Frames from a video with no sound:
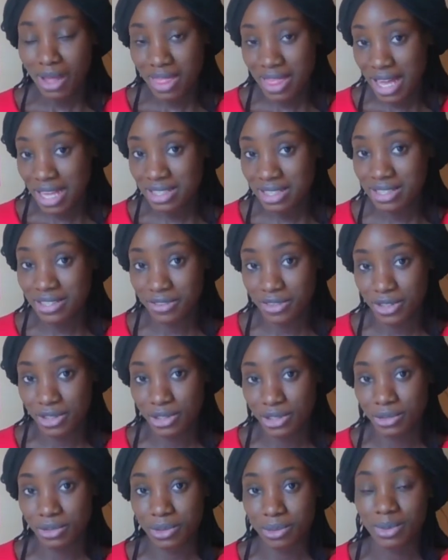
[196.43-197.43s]
That's the
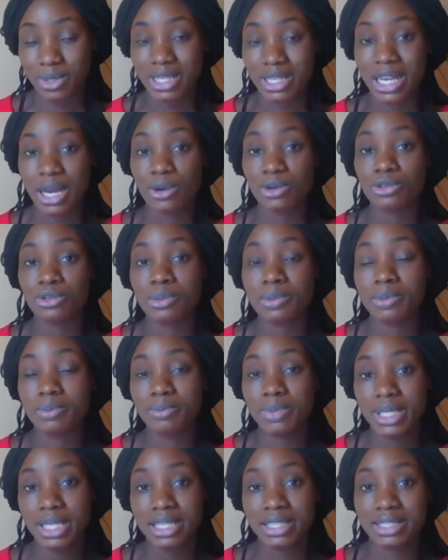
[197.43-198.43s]
first group. Now, group
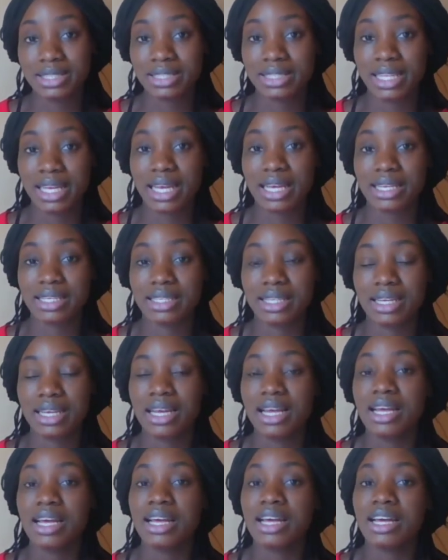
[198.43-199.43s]
B is saying,
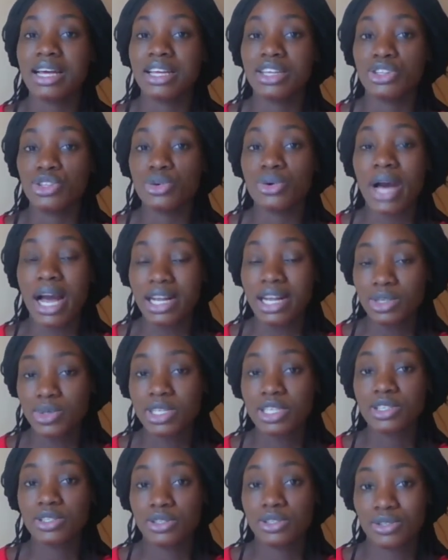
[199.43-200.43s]
you
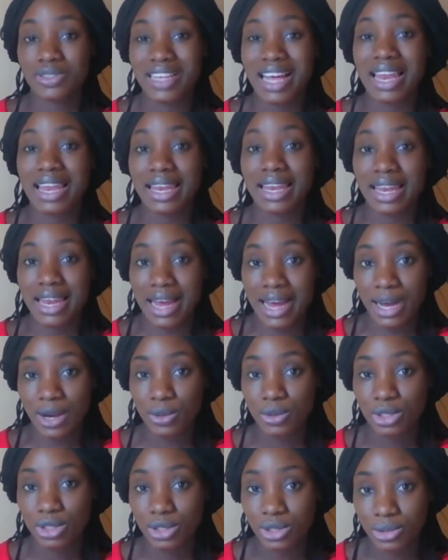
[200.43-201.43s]
actually should
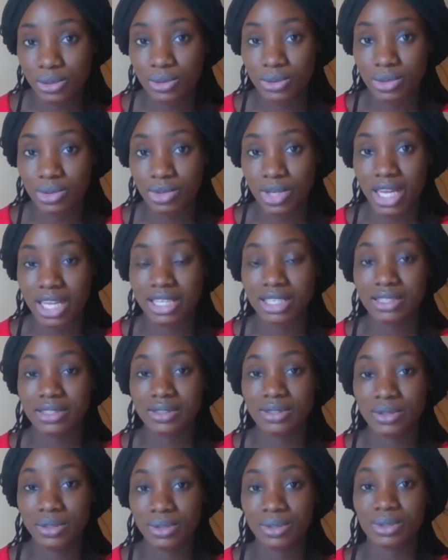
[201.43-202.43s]
allow children
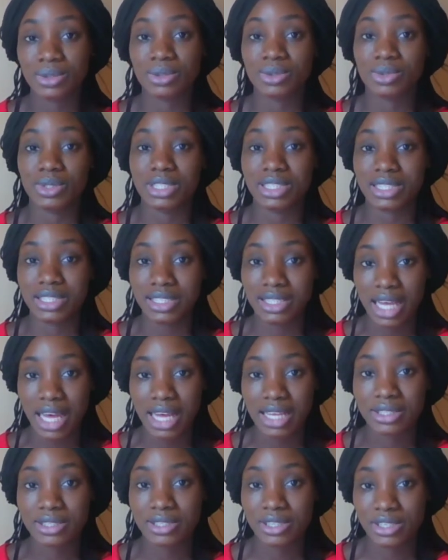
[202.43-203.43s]
to
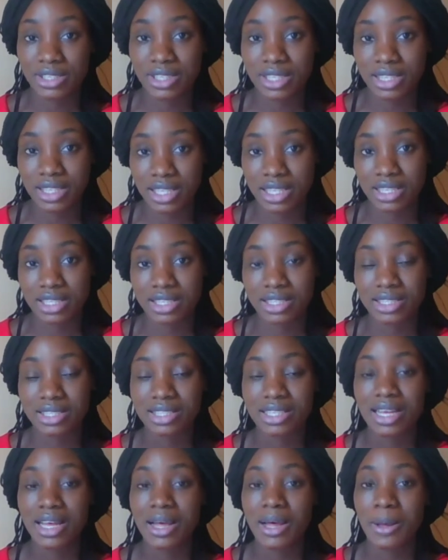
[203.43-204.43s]
decide such things
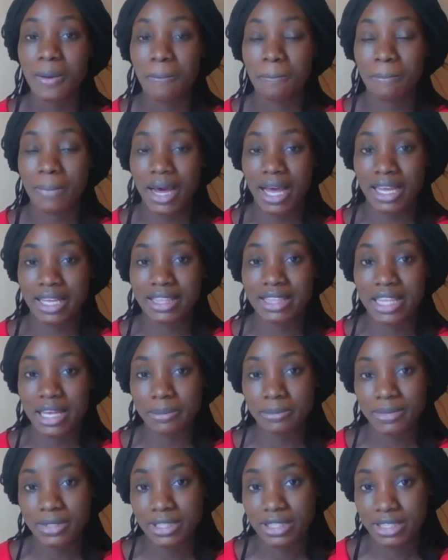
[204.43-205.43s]
by
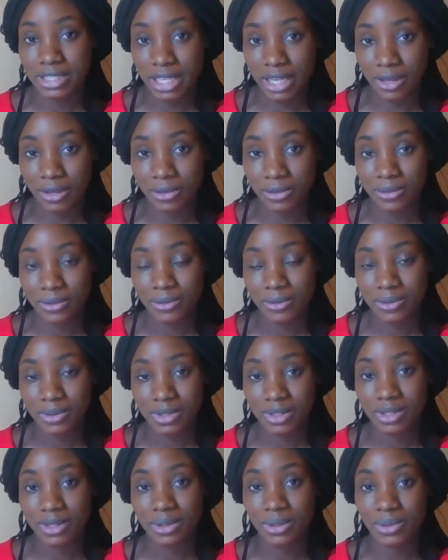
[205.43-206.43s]

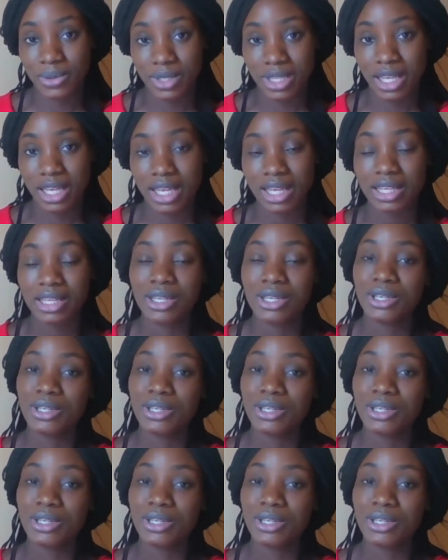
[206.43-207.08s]
themselves, okay?